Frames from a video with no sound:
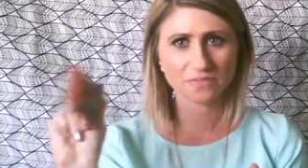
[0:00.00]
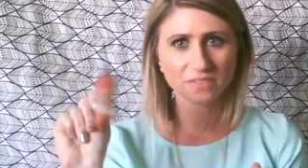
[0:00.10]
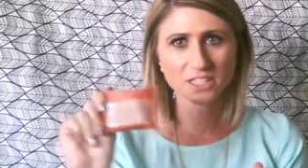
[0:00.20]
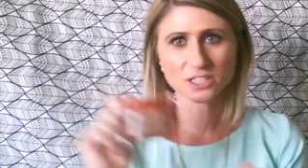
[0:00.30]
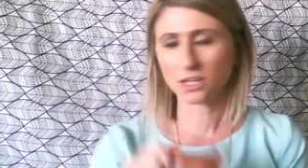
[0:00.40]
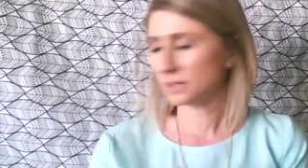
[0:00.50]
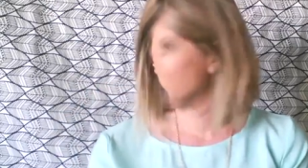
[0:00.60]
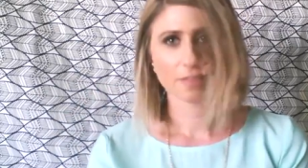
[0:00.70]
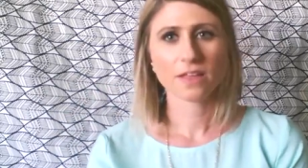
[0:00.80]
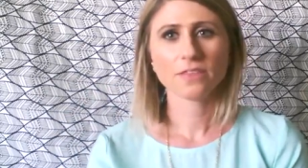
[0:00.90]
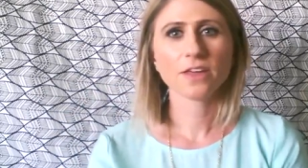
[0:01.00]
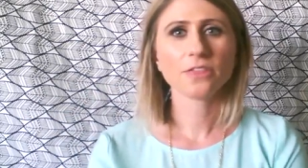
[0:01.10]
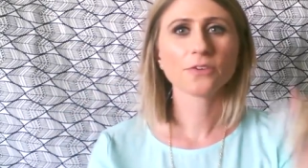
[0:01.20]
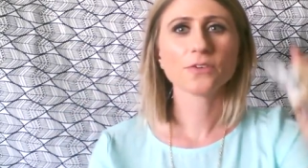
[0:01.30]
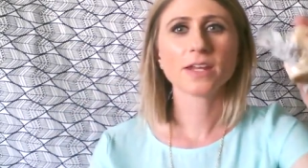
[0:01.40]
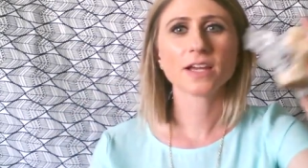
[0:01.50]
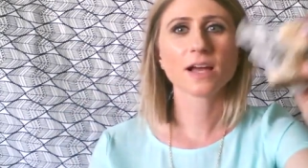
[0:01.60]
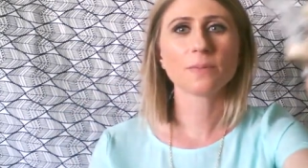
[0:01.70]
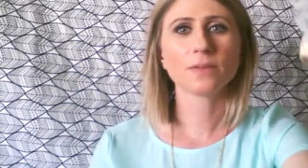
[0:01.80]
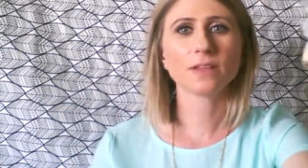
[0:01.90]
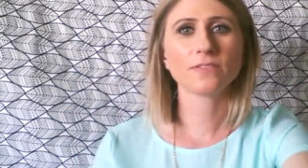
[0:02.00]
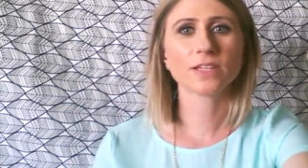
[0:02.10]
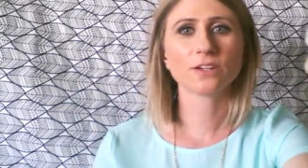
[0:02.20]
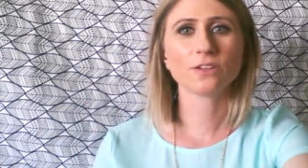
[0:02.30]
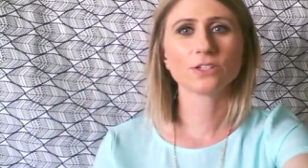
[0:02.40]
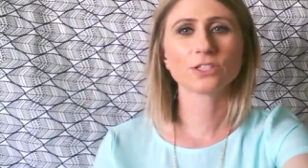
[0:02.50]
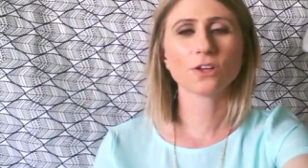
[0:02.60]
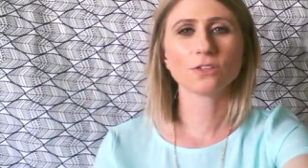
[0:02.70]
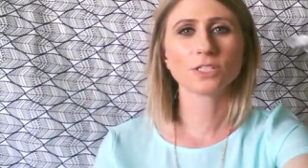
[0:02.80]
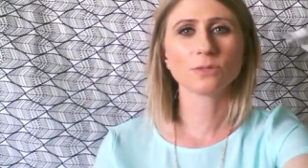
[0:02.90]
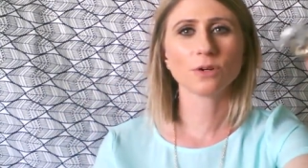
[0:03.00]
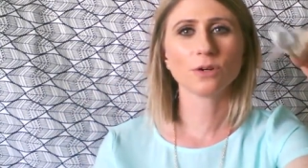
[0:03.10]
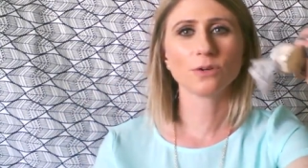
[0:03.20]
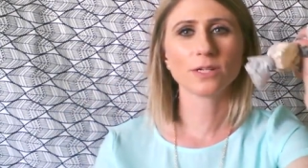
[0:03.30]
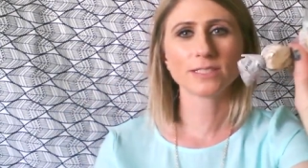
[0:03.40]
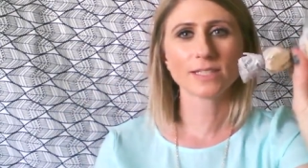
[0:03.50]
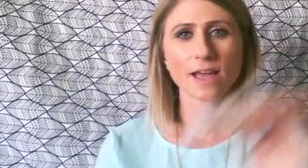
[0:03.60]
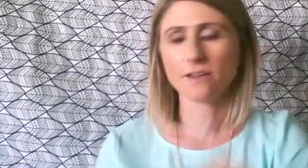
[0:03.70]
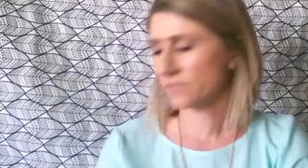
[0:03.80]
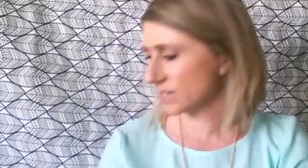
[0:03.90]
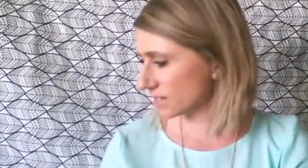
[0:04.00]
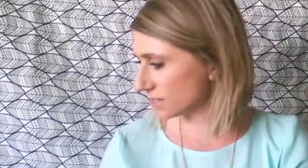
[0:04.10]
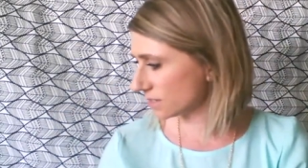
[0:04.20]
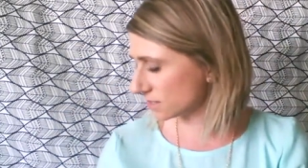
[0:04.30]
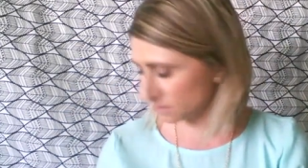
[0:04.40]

That's good. Then they threw in a couple of little Salty Road taffies.